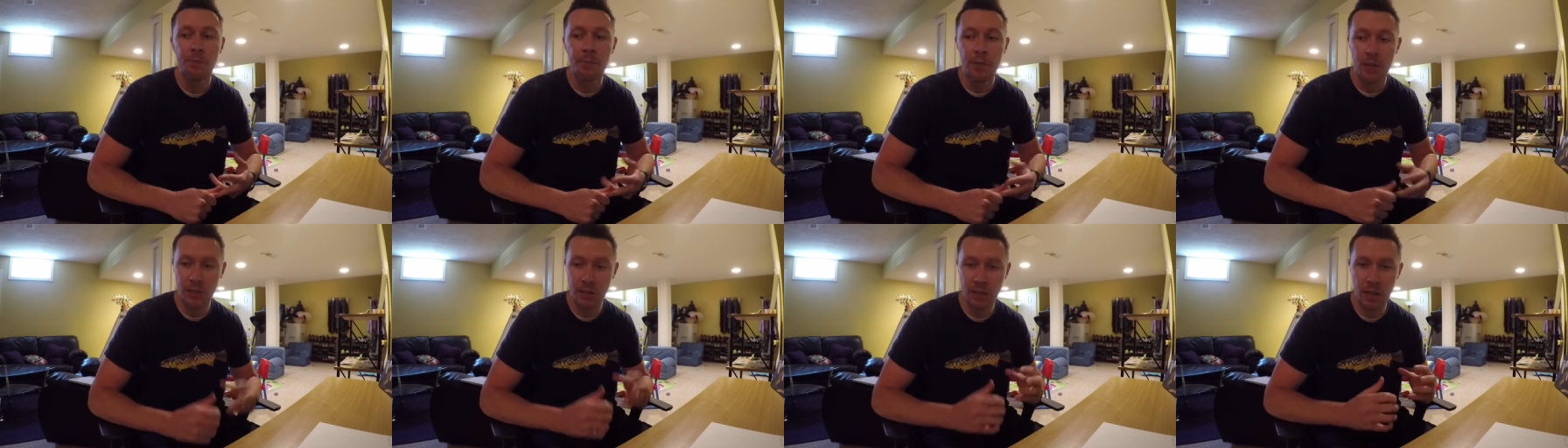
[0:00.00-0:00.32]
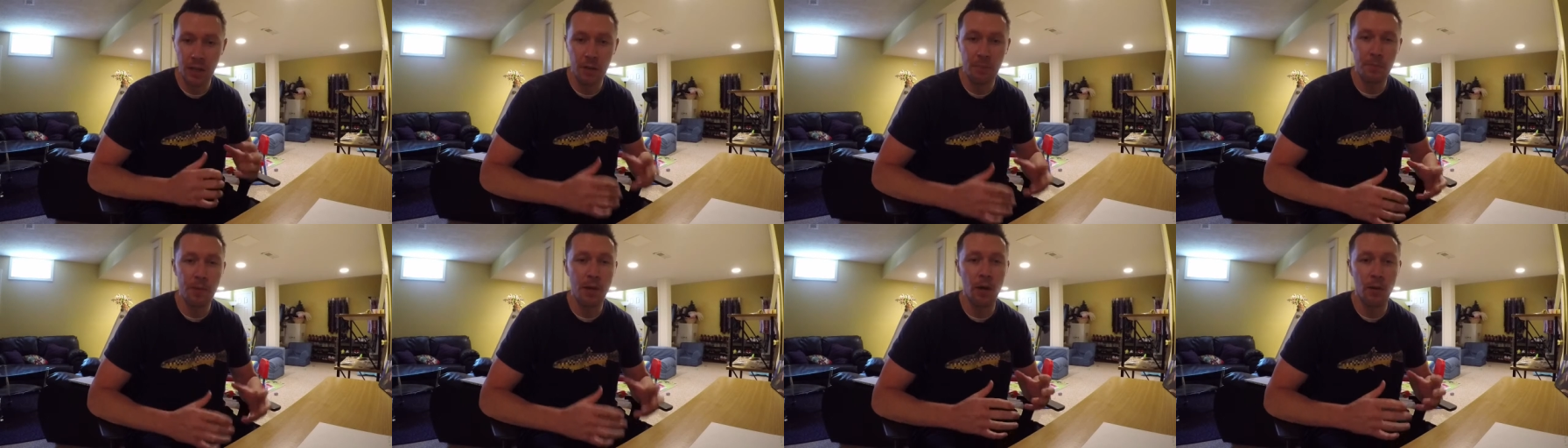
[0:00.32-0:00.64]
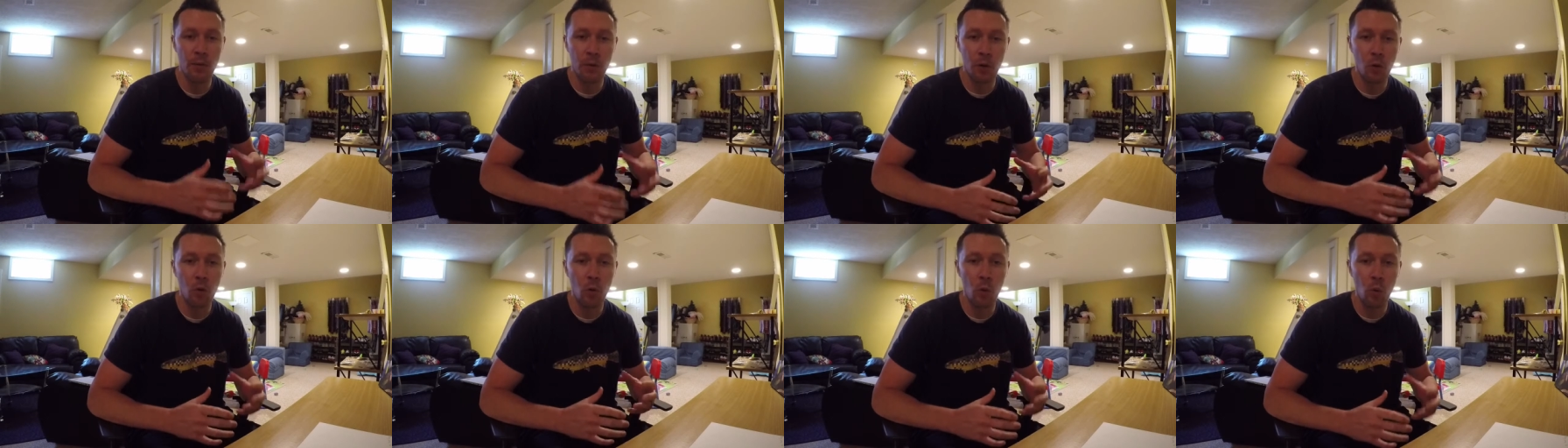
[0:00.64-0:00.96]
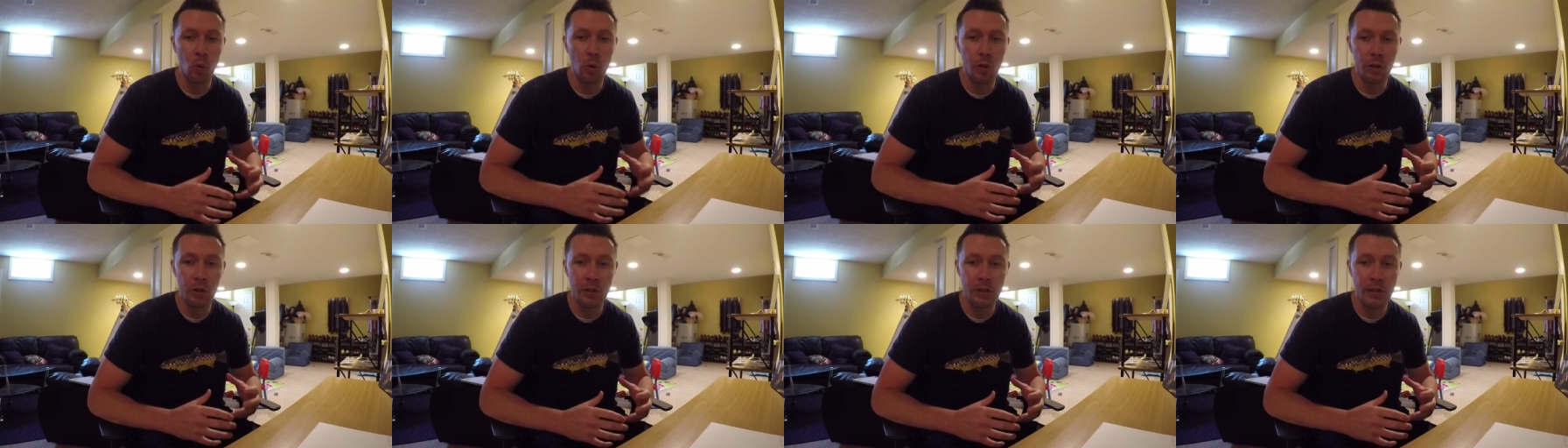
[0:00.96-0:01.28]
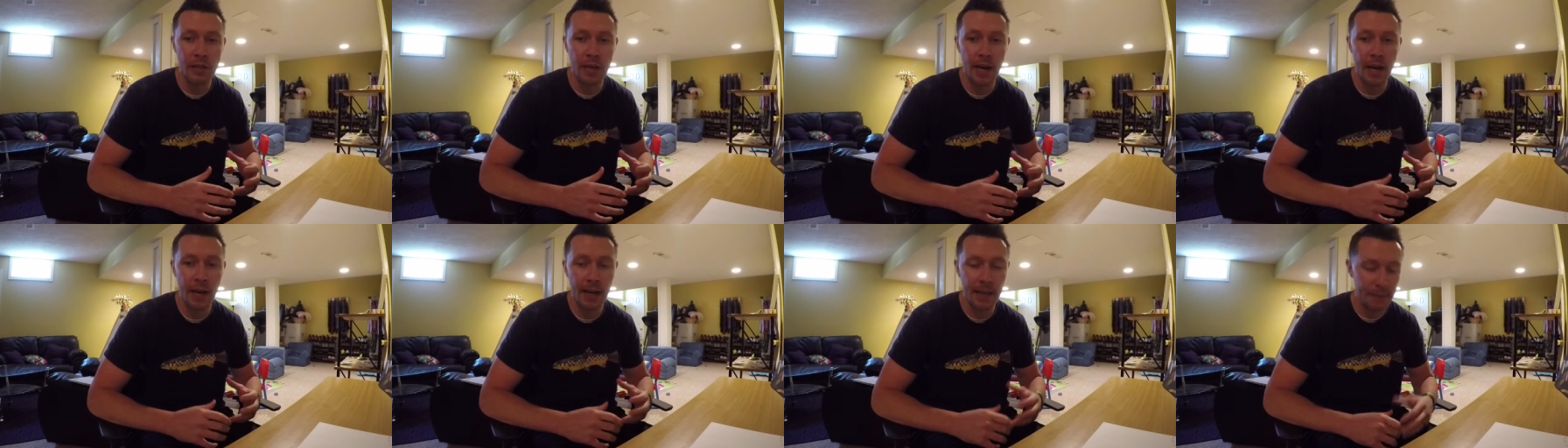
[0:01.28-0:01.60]
is going to be on the cooler
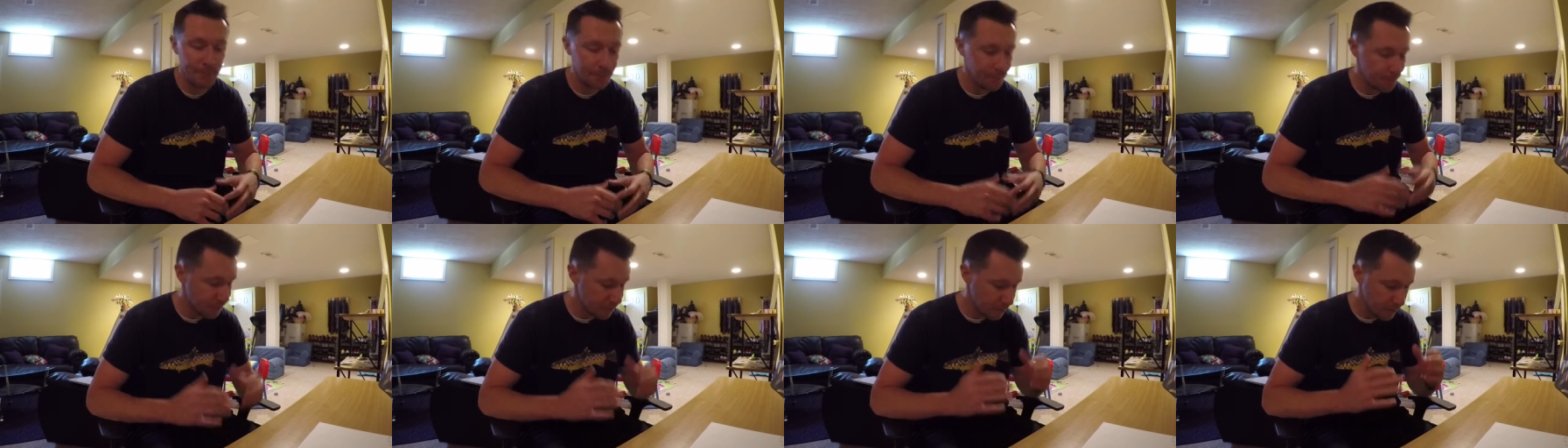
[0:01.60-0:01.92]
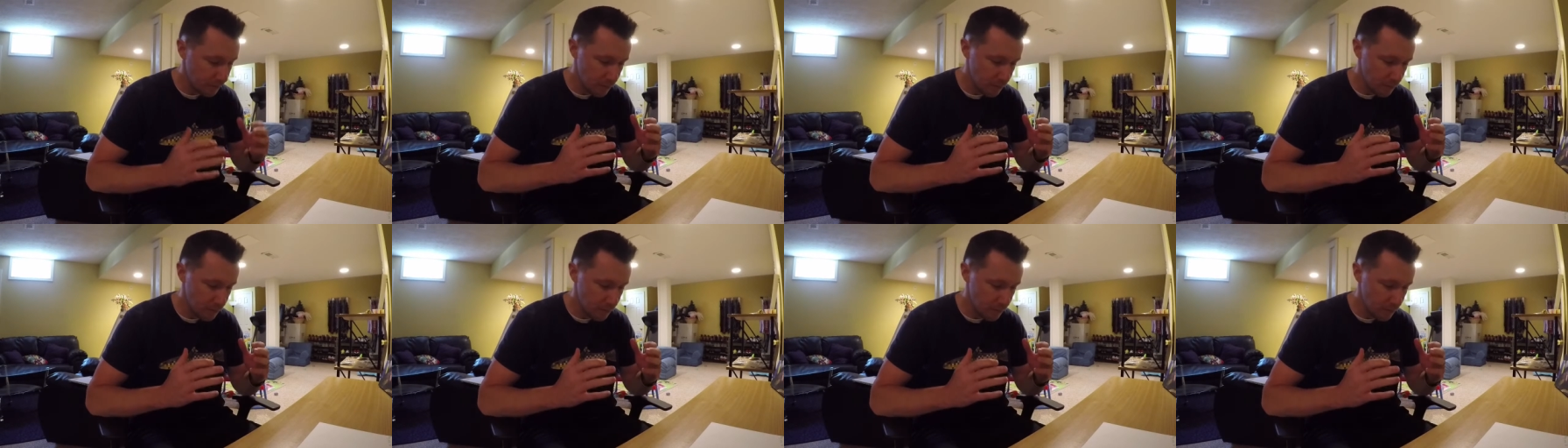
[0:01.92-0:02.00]
side